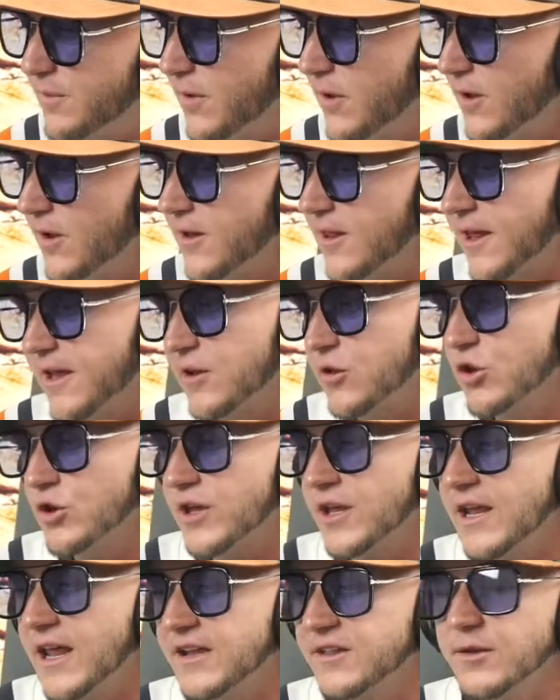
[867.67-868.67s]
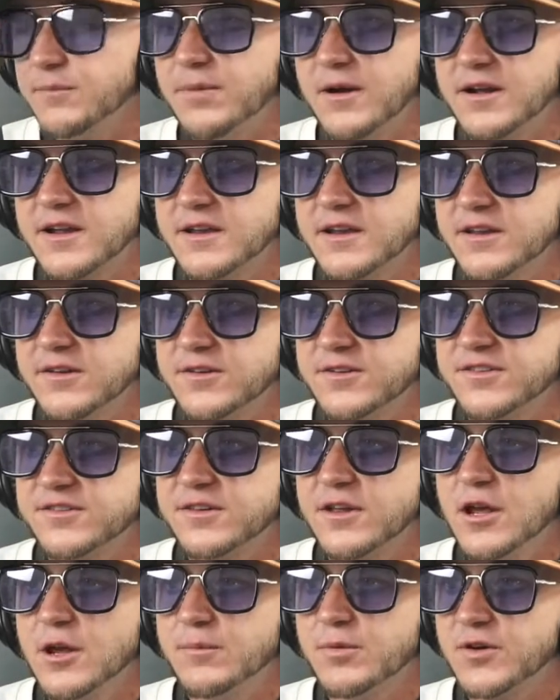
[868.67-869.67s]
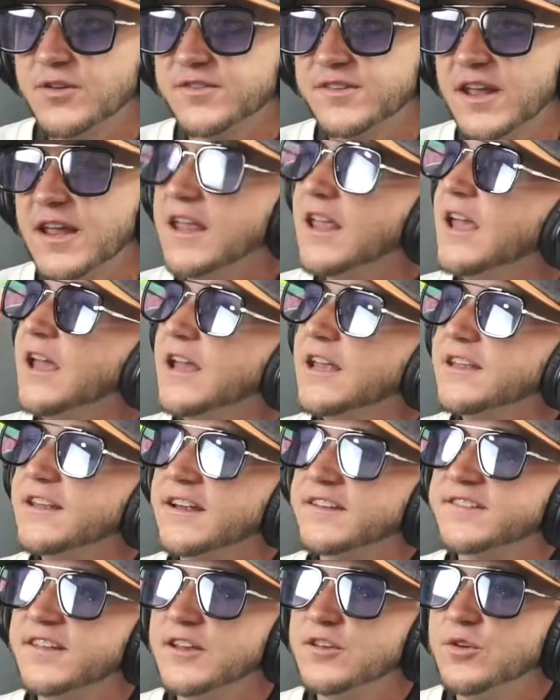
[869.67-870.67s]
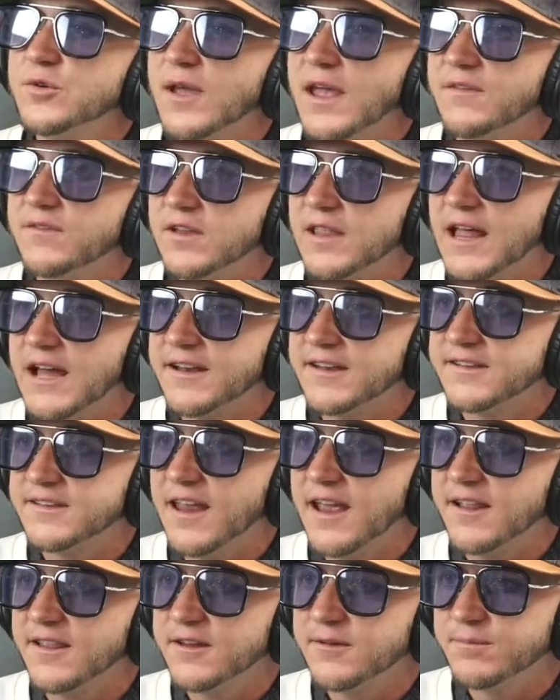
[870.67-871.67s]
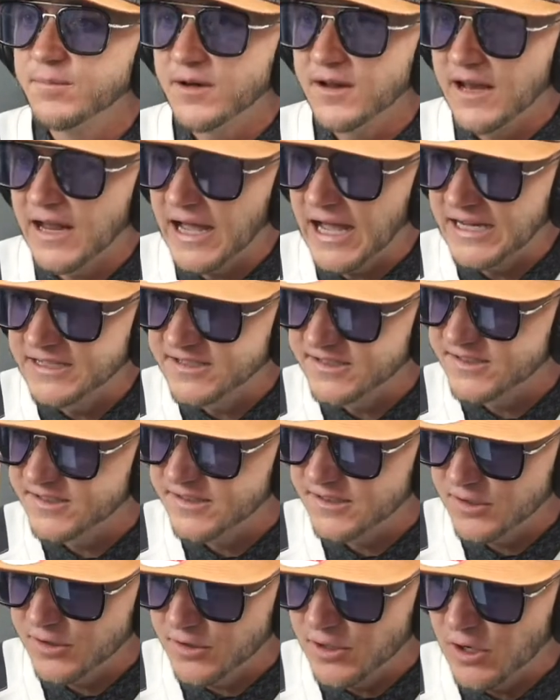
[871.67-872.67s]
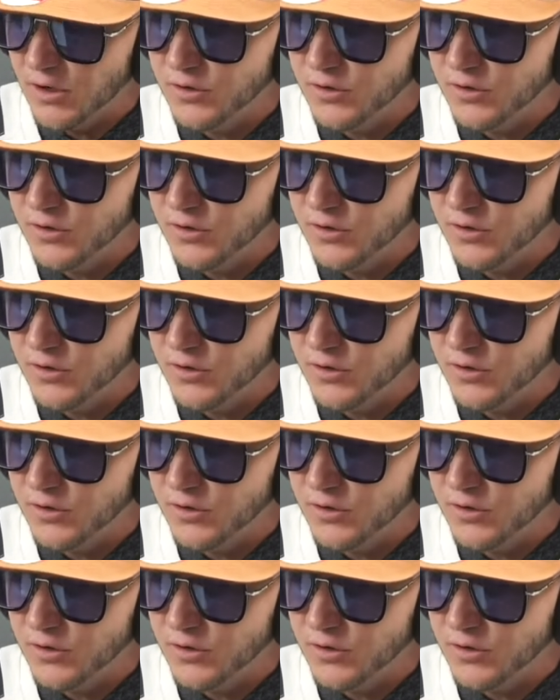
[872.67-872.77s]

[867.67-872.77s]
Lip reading: people are like looking at the Buccaneers per se. Yes, they do have a lot of talent, but I just, you